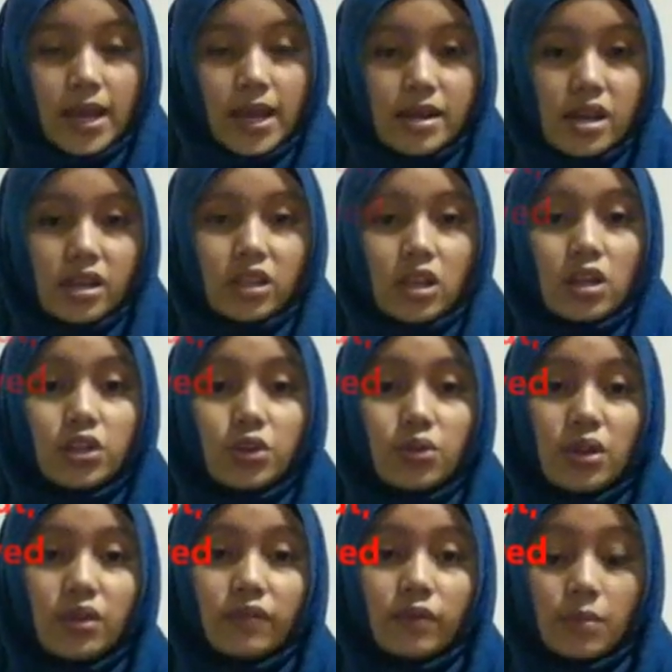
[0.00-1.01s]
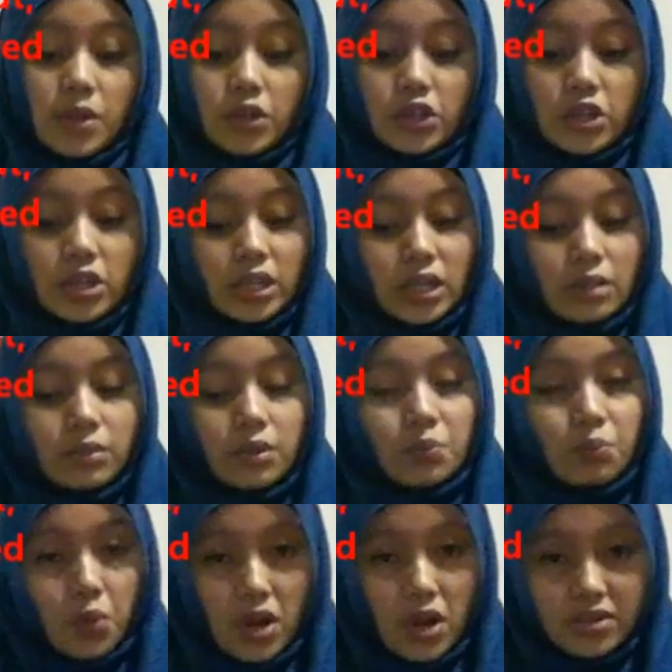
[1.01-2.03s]
in that new information can be
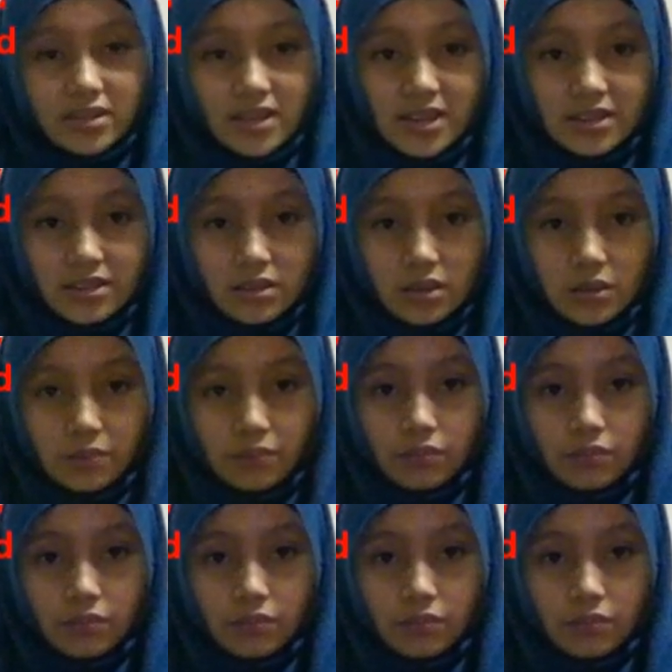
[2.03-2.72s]
processed,